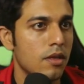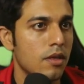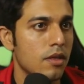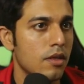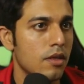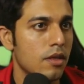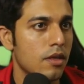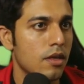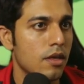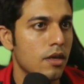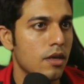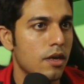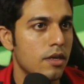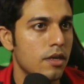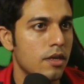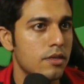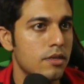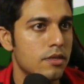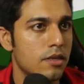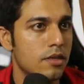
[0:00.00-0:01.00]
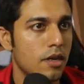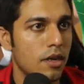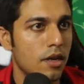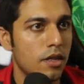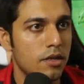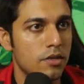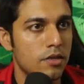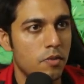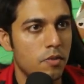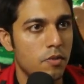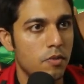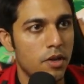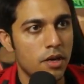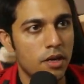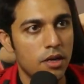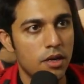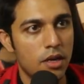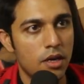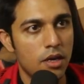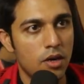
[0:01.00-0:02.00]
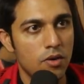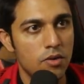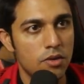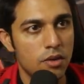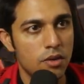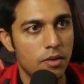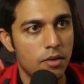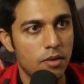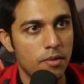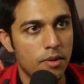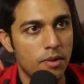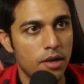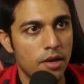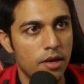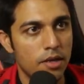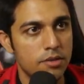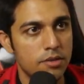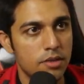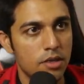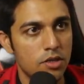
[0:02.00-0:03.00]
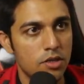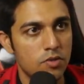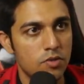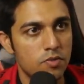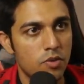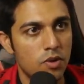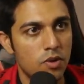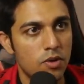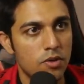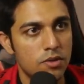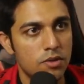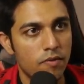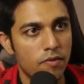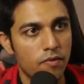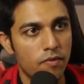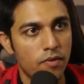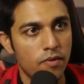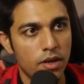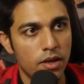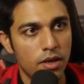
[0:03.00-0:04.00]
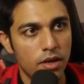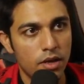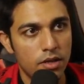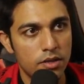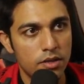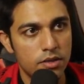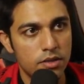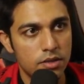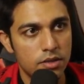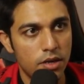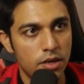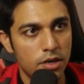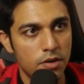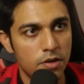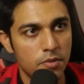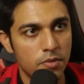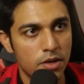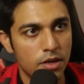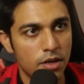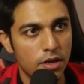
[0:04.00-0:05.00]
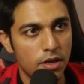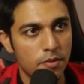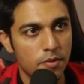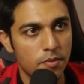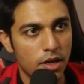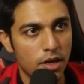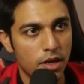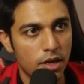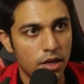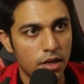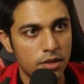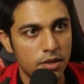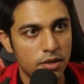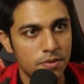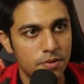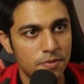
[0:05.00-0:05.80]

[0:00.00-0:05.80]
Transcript: Okay, I just killed this player. Now the player has respawned somewhere else. Let me kill him again.